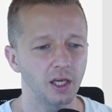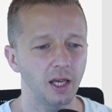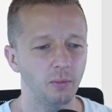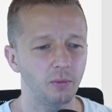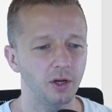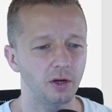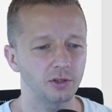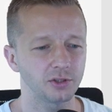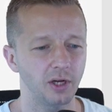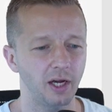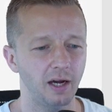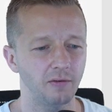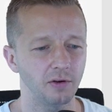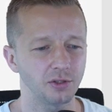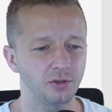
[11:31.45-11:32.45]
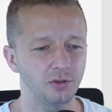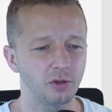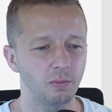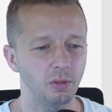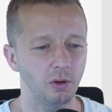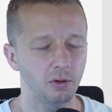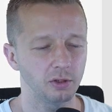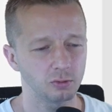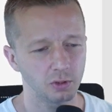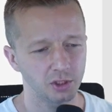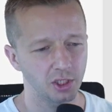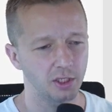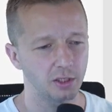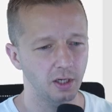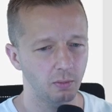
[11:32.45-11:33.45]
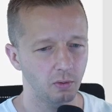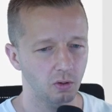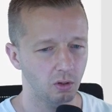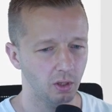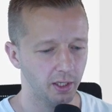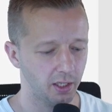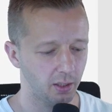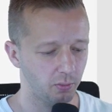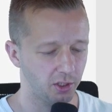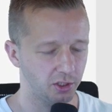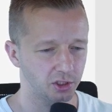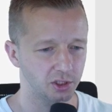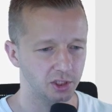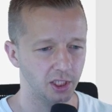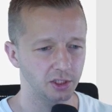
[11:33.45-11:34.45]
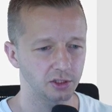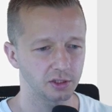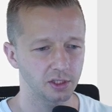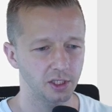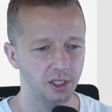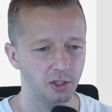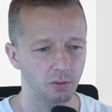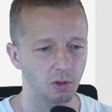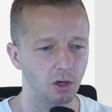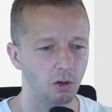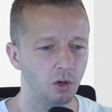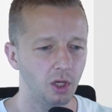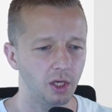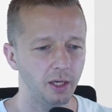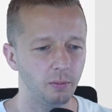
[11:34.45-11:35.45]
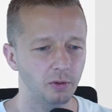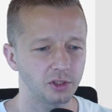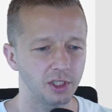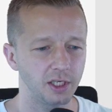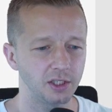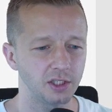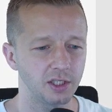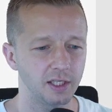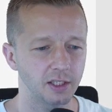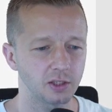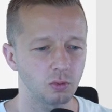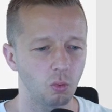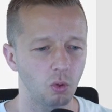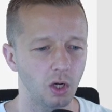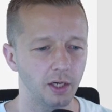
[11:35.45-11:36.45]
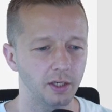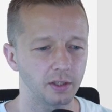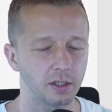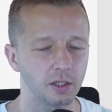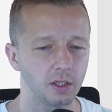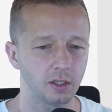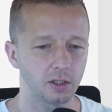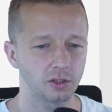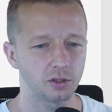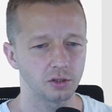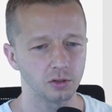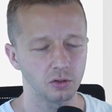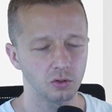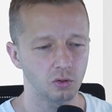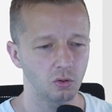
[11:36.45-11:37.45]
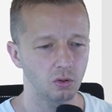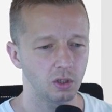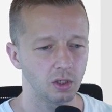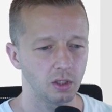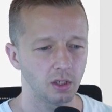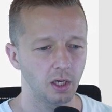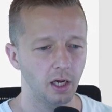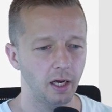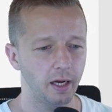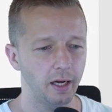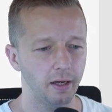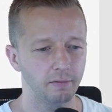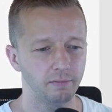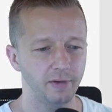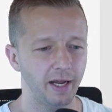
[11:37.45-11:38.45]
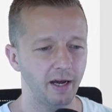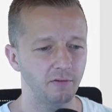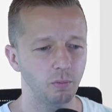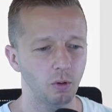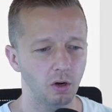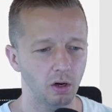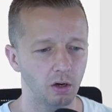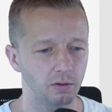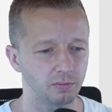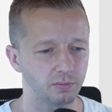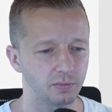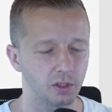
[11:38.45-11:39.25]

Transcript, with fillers: And we also have our two components, which you can double click and we can just change this to hero. And we'll change this one to uh, navbar.